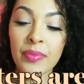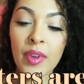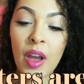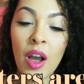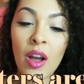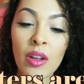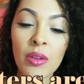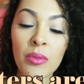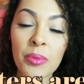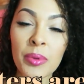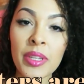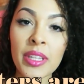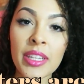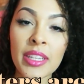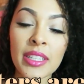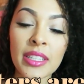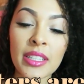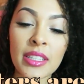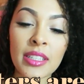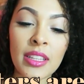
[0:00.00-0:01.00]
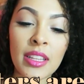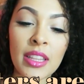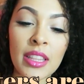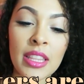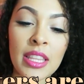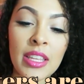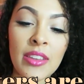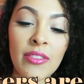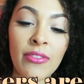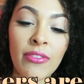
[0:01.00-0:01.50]
I'll read
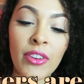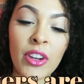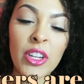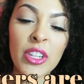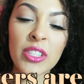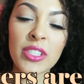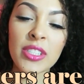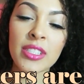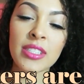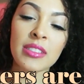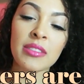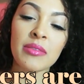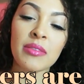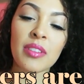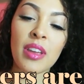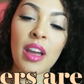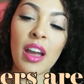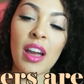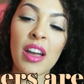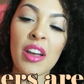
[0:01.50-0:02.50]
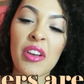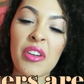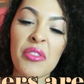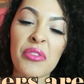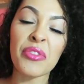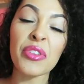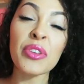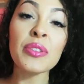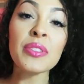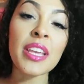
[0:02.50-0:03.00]
the first uh,
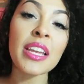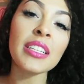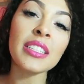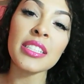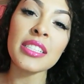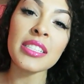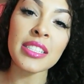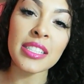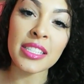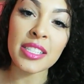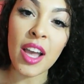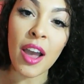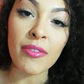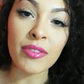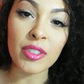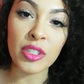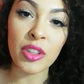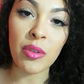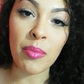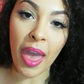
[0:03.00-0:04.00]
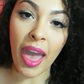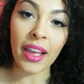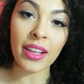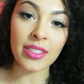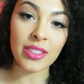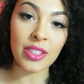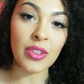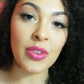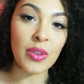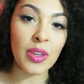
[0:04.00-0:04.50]
few sentences off the back
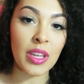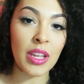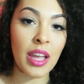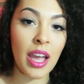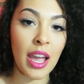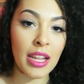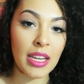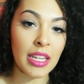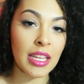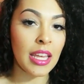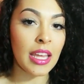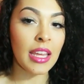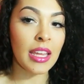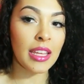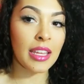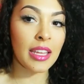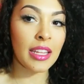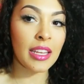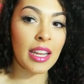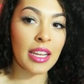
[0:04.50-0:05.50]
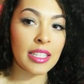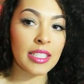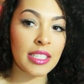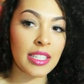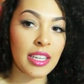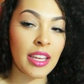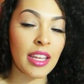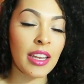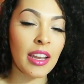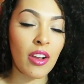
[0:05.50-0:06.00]
so you can kind of get an
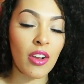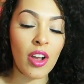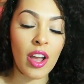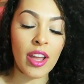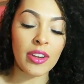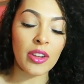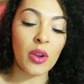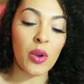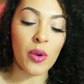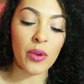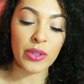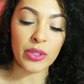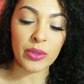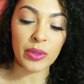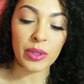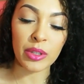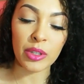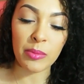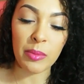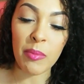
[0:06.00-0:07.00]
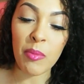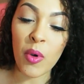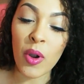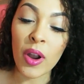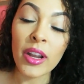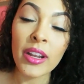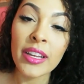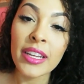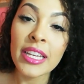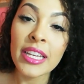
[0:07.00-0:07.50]
idea, and I'll kind of go into a little bit
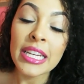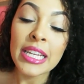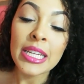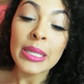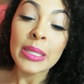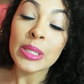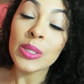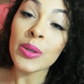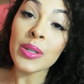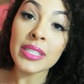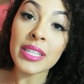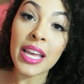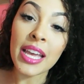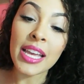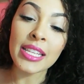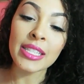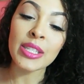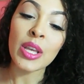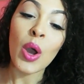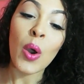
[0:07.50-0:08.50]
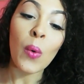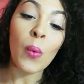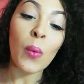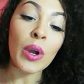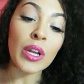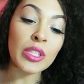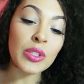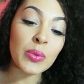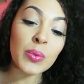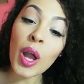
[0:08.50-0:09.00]
more. So it says,
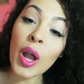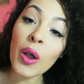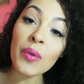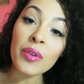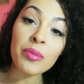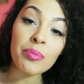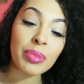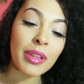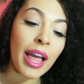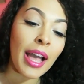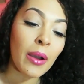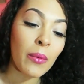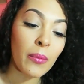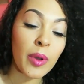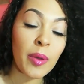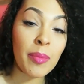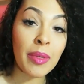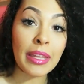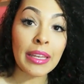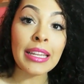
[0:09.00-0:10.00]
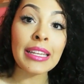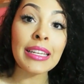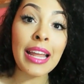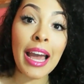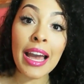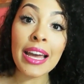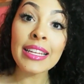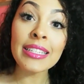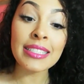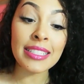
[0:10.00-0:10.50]
"What's wrong with black women?
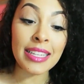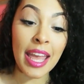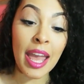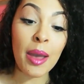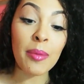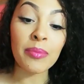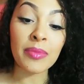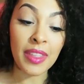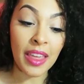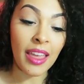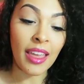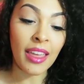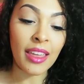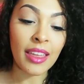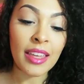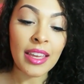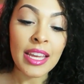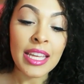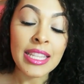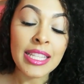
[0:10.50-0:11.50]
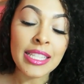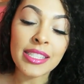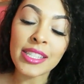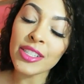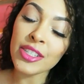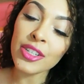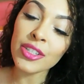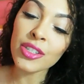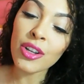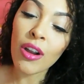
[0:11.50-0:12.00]
Not a damn thing. The
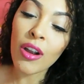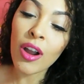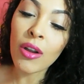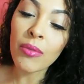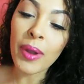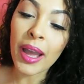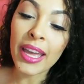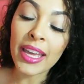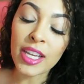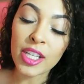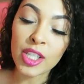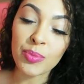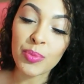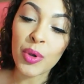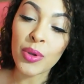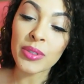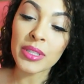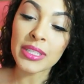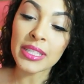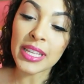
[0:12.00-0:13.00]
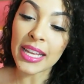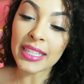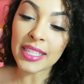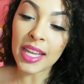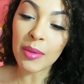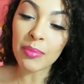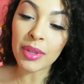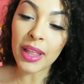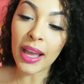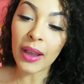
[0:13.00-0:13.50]
Sisters Are Alright exposes
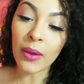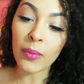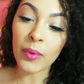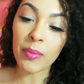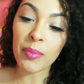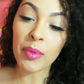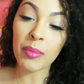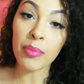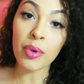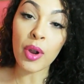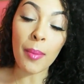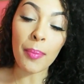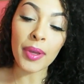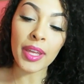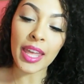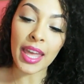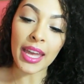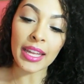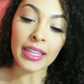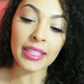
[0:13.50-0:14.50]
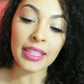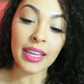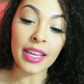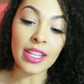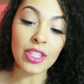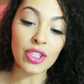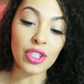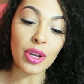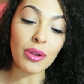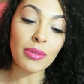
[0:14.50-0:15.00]
anti-black women propaganda
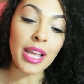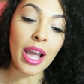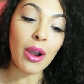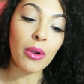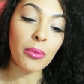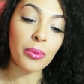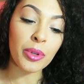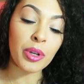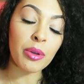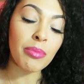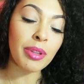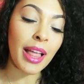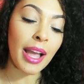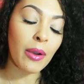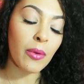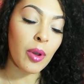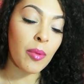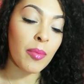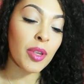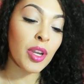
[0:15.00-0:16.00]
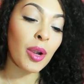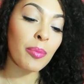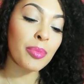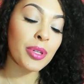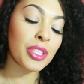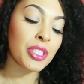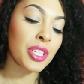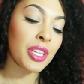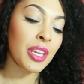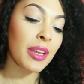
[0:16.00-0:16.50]
and shows how real black women are
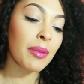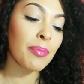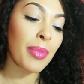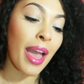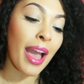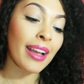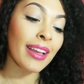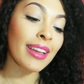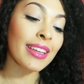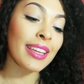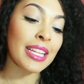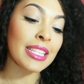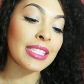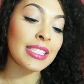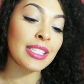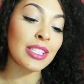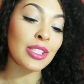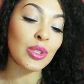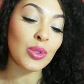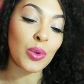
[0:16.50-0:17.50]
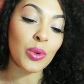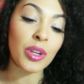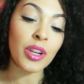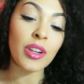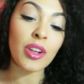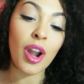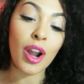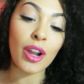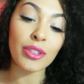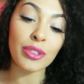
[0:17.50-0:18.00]
pushing back against
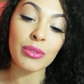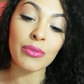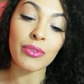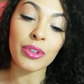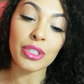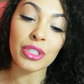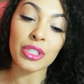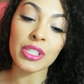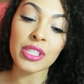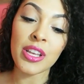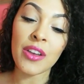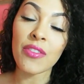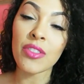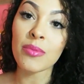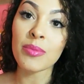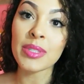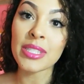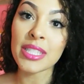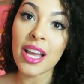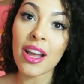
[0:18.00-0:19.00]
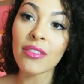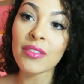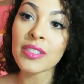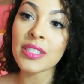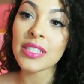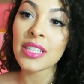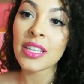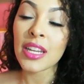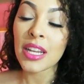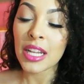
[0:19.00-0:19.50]
distorted cartoon versions of
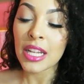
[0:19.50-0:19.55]
themselves."